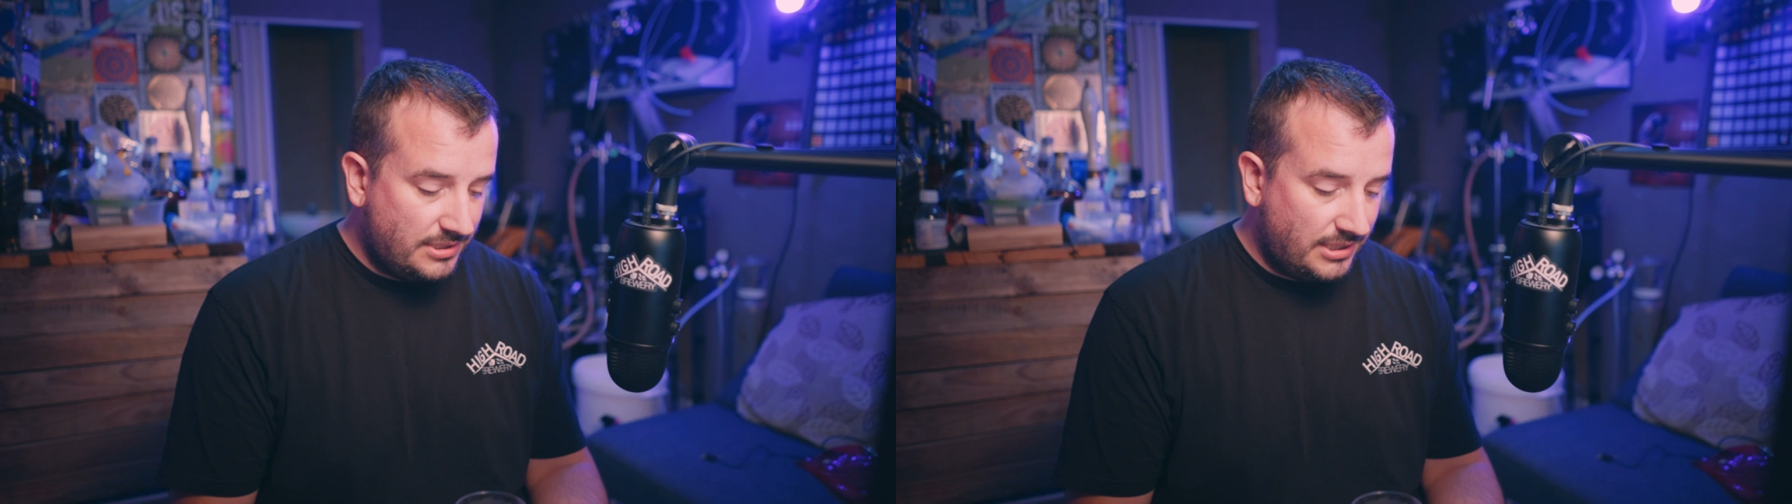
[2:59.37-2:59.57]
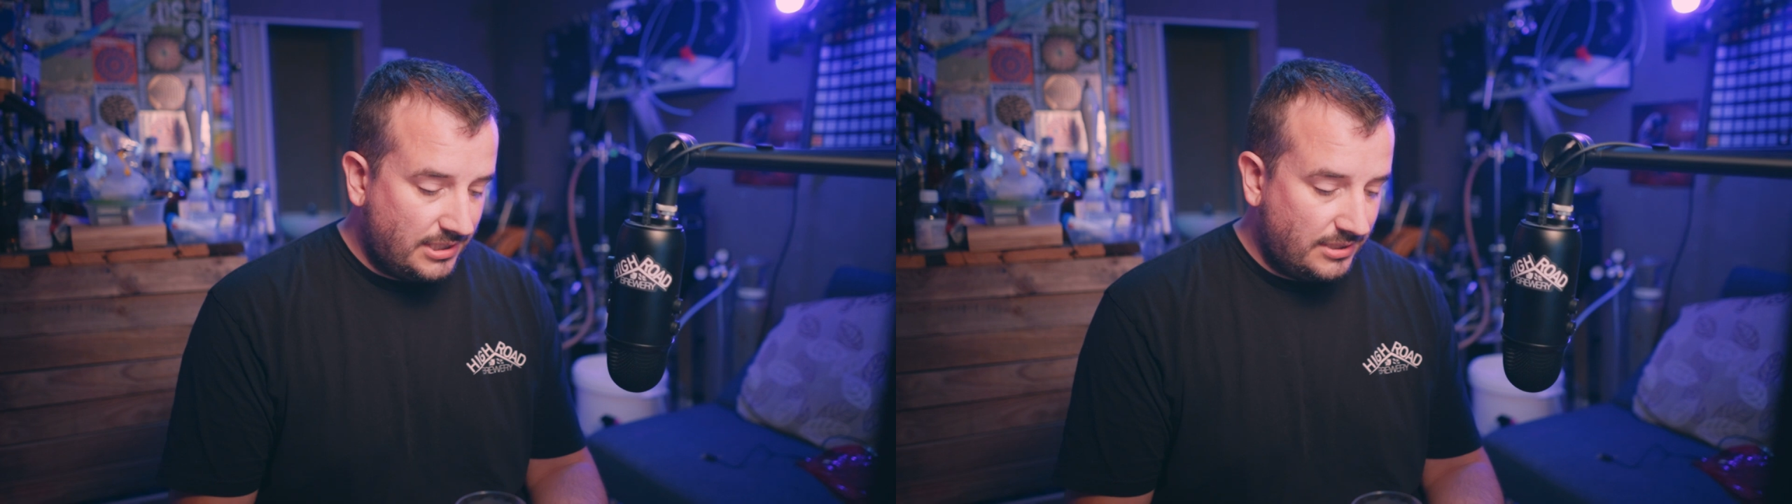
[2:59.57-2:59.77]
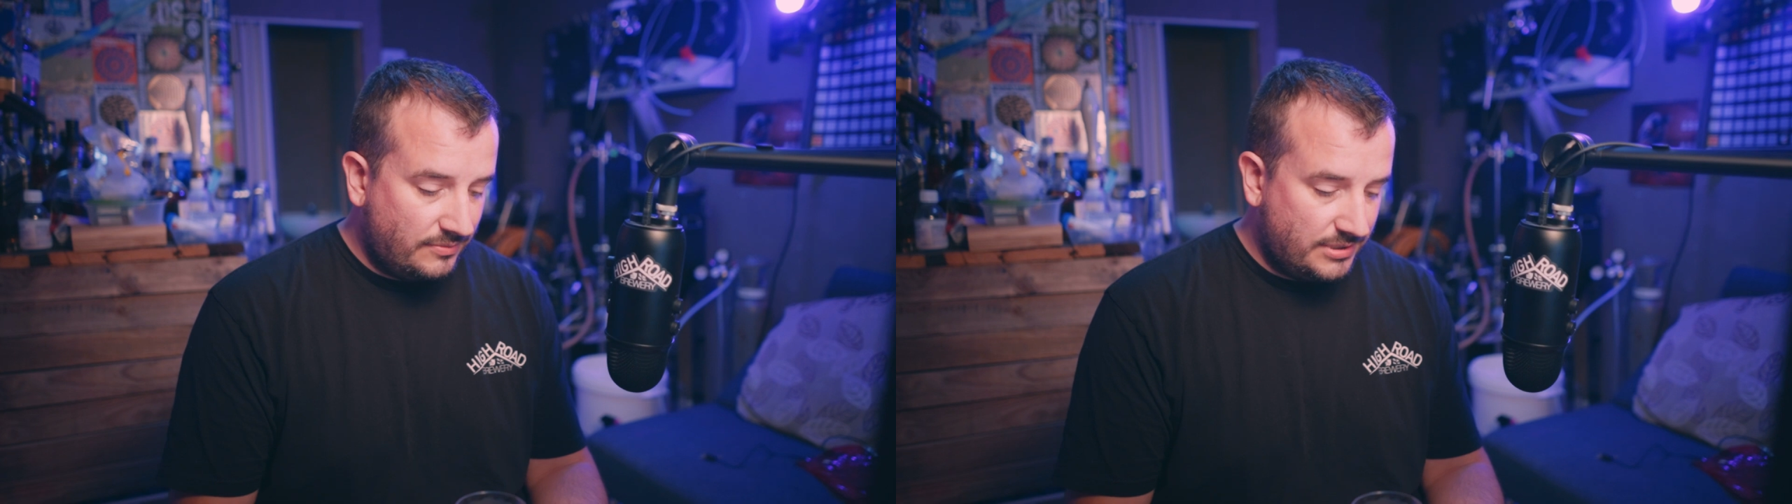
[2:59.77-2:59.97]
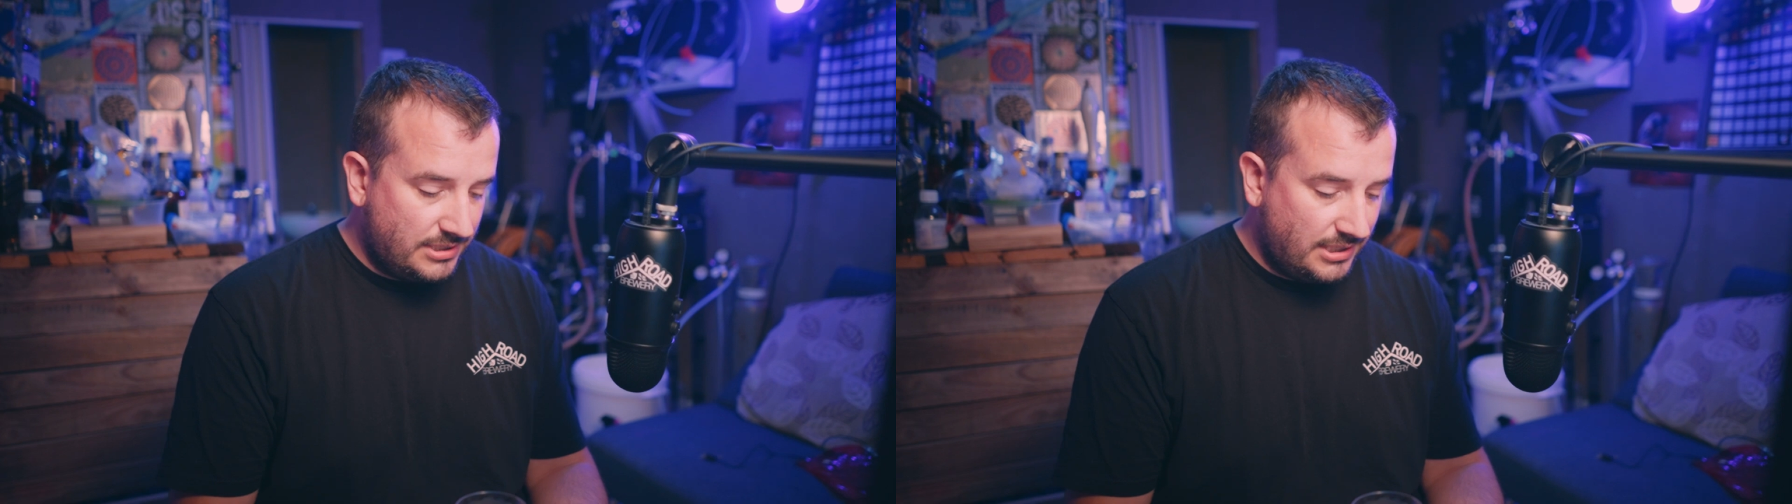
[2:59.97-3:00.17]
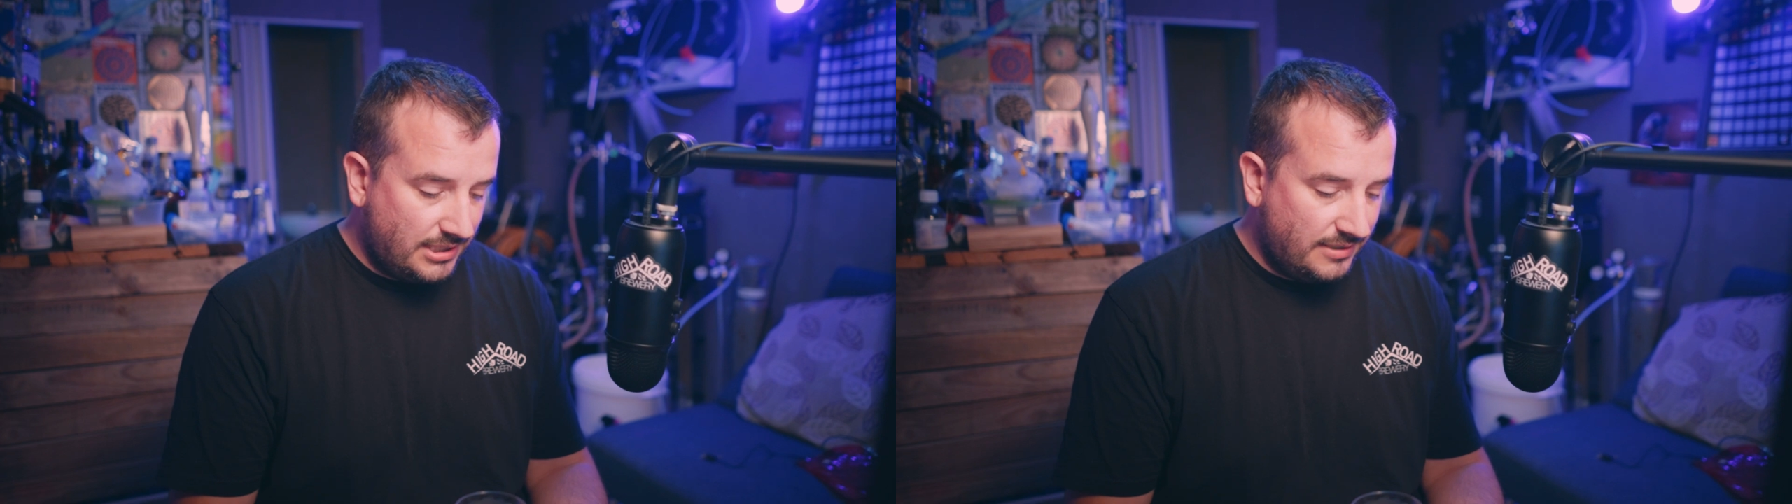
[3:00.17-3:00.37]
And that was
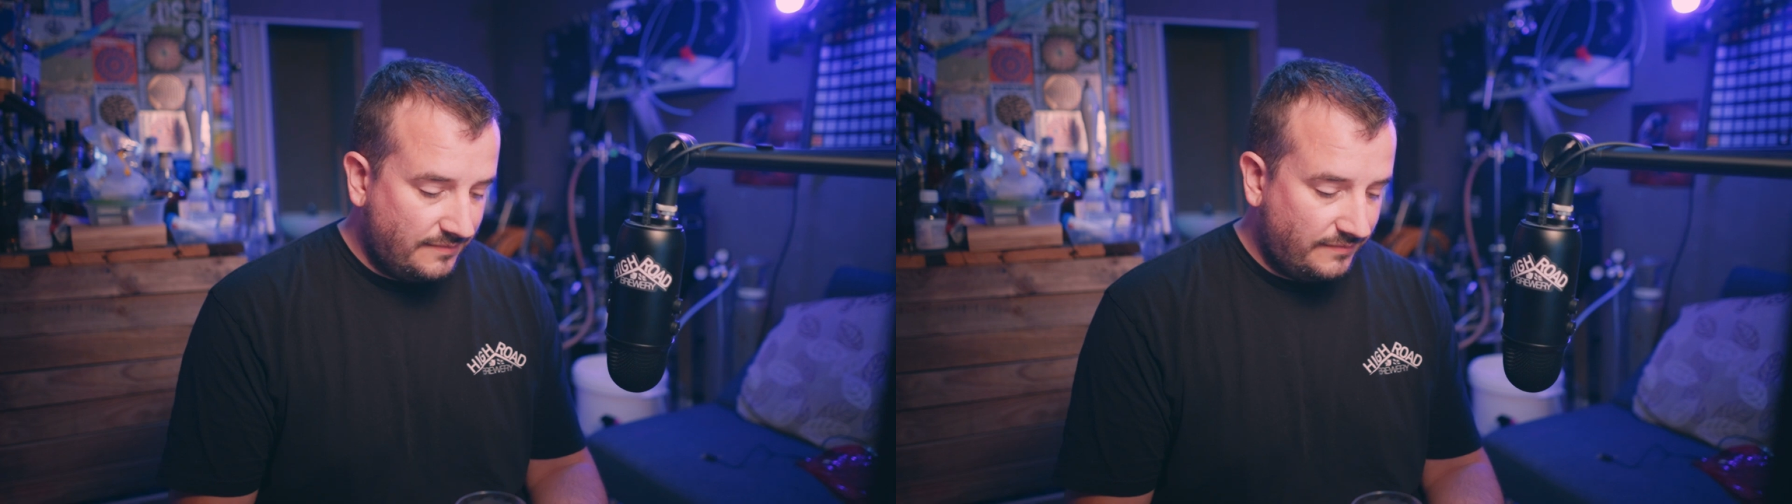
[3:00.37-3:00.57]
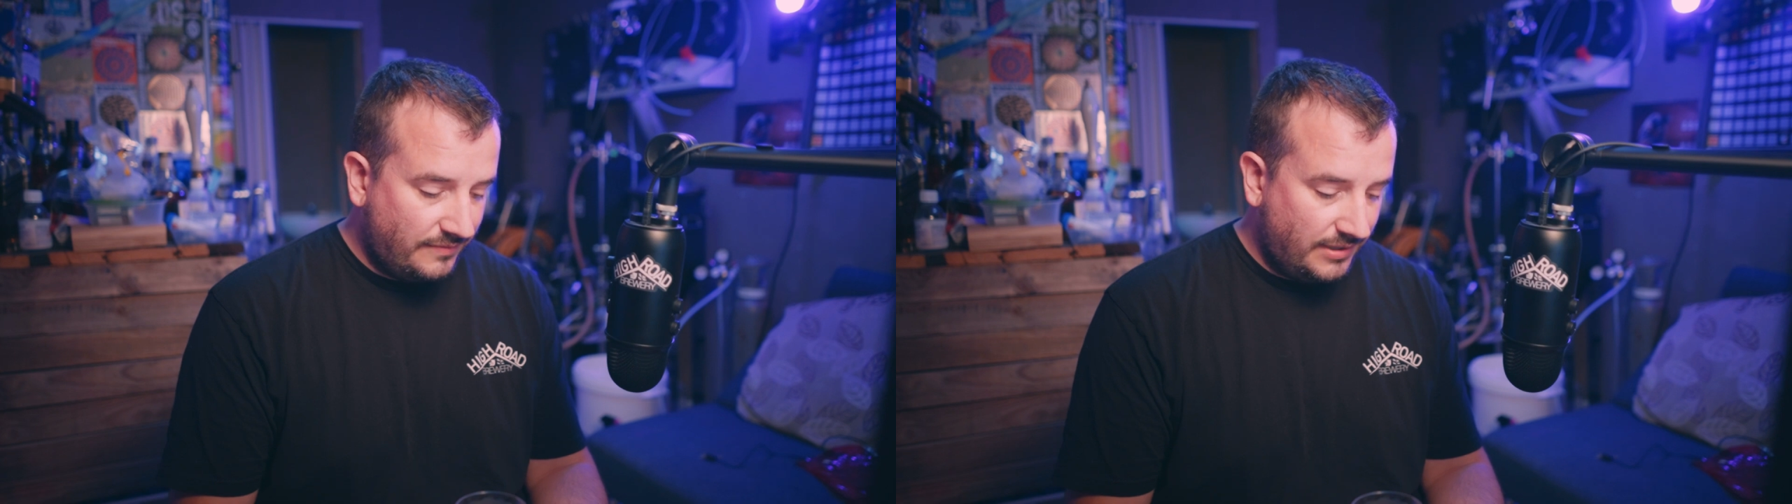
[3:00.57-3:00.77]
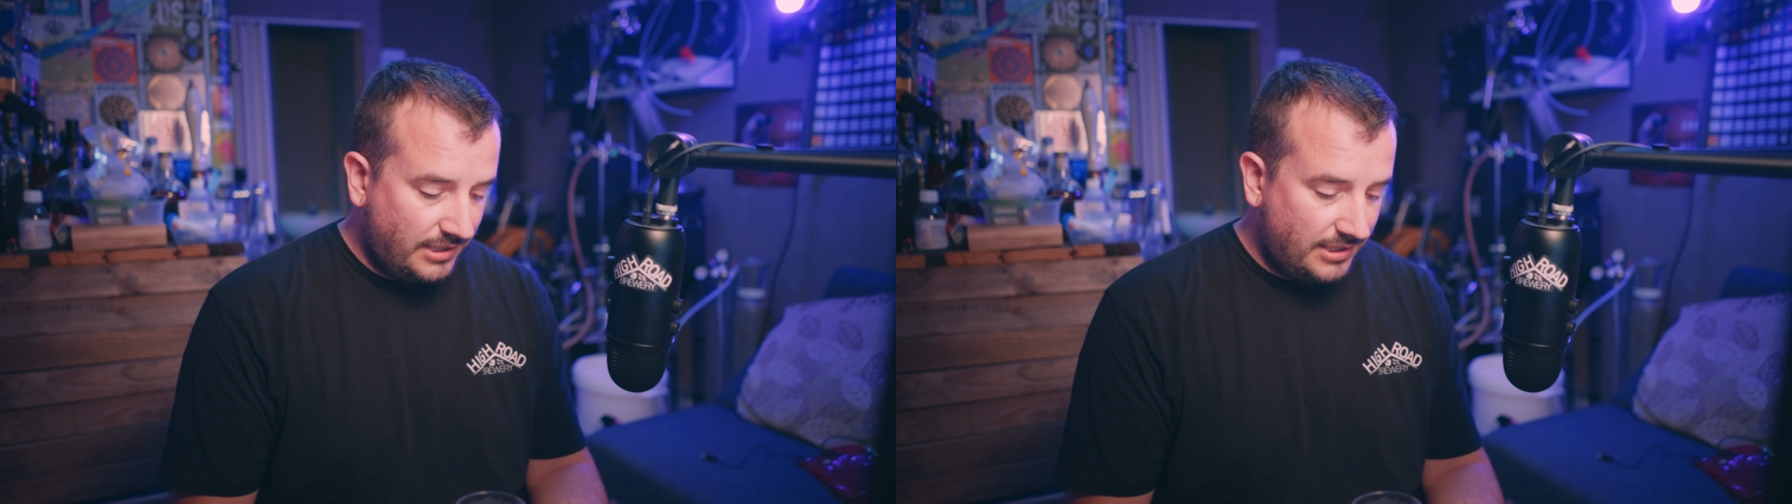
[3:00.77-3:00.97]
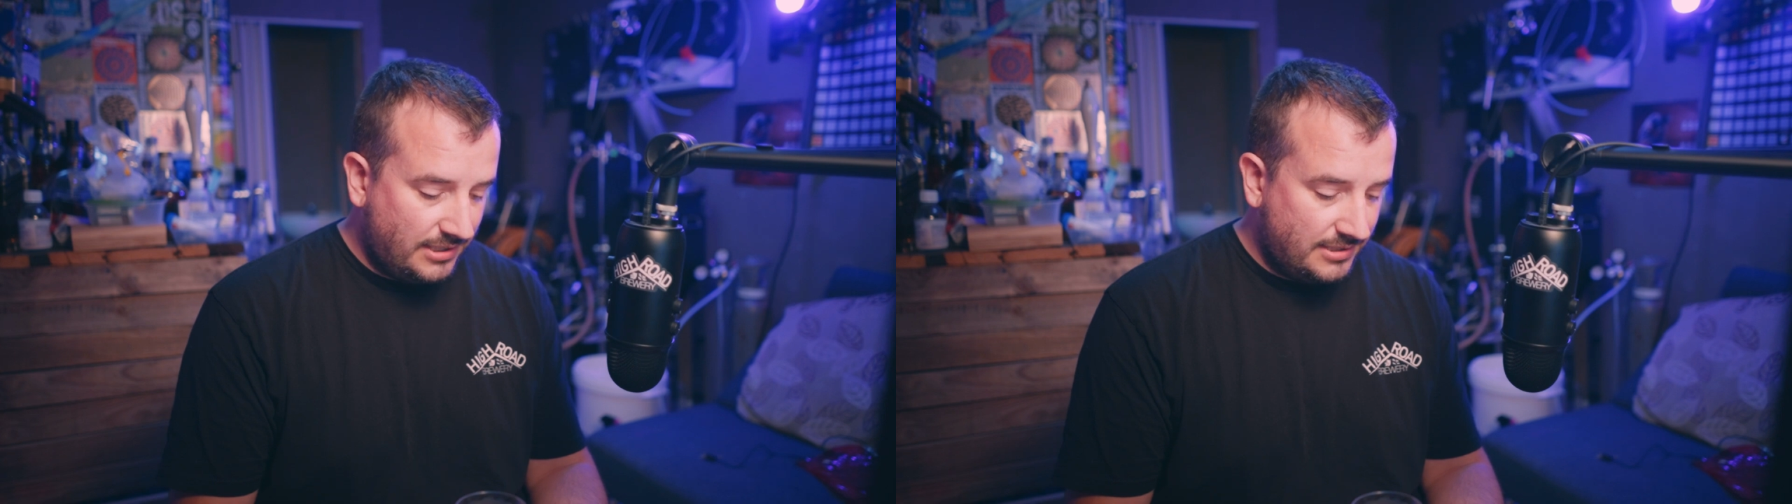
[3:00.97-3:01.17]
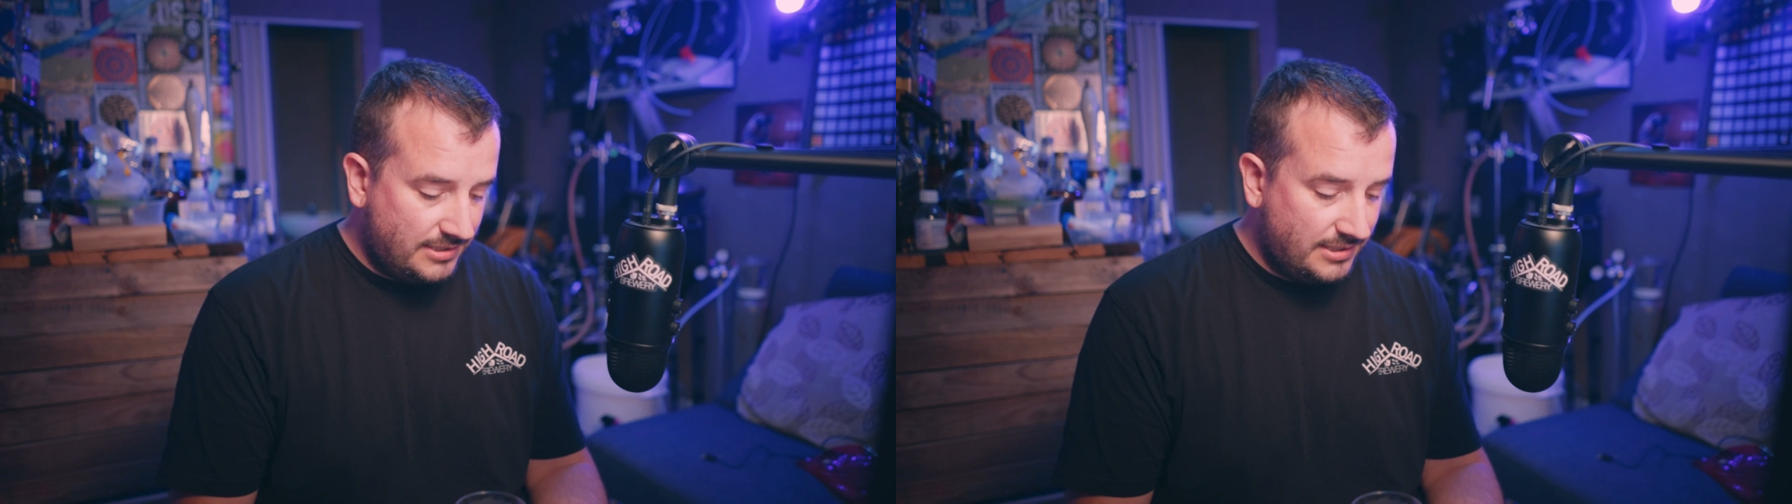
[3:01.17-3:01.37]
it for
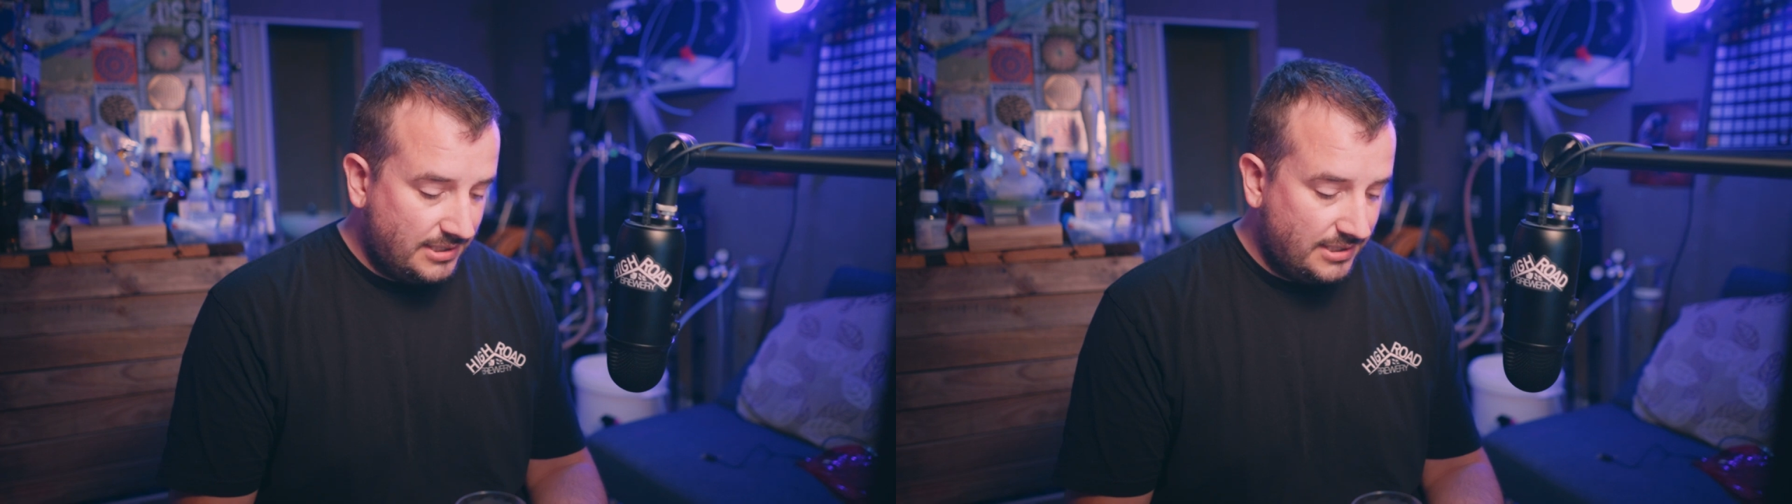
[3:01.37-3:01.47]
that.